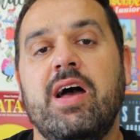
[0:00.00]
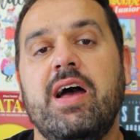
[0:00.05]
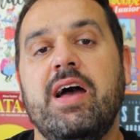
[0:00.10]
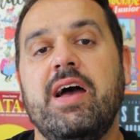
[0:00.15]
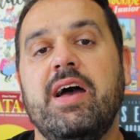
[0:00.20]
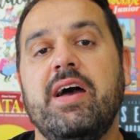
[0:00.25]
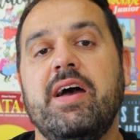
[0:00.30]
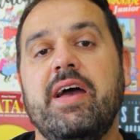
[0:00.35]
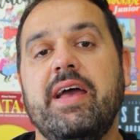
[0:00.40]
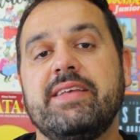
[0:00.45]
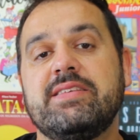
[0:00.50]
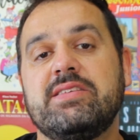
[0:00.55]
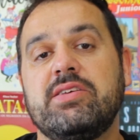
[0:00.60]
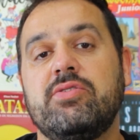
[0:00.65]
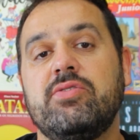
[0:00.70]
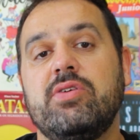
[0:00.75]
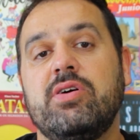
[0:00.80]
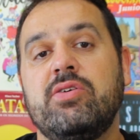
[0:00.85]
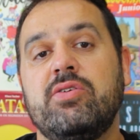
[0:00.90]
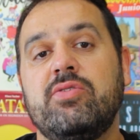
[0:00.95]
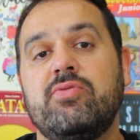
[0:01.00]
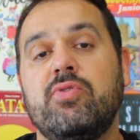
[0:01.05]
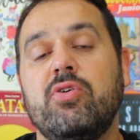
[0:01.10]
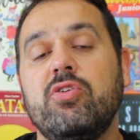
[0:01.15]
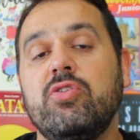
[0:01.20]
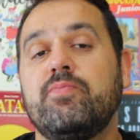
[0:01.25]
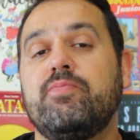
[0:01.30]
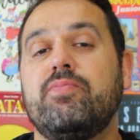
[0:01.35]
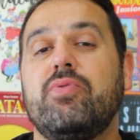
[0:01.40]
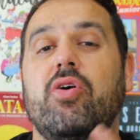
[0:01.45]
As a
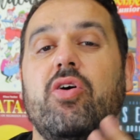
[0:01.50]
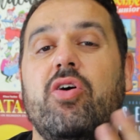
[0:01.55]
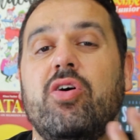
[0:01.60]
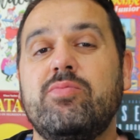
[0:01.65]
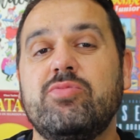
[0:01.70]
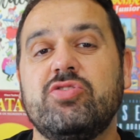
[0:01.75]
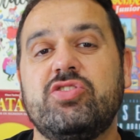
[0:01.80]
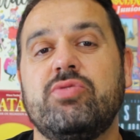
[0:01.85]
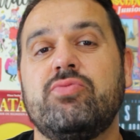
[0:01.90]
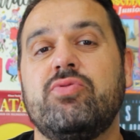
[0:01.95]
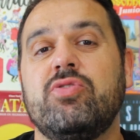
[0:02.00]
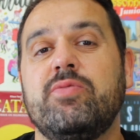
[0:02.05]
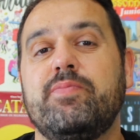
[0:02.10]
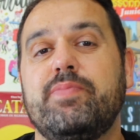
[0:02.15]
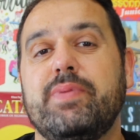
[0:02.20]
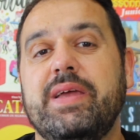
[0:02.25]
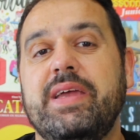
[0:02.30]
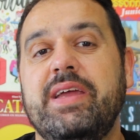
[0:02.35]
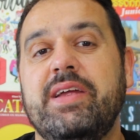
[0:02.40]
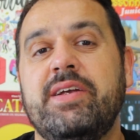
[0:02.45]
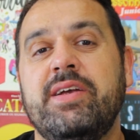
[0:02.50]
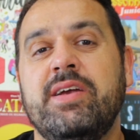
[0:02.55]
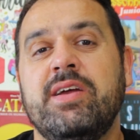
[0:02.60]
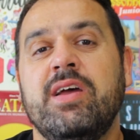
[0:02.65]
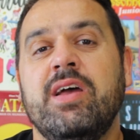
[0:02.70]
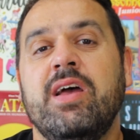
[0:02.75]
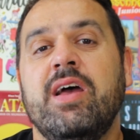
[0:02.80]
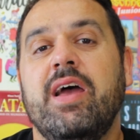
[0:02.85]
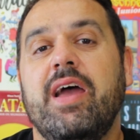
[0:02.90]
role, almost a role player,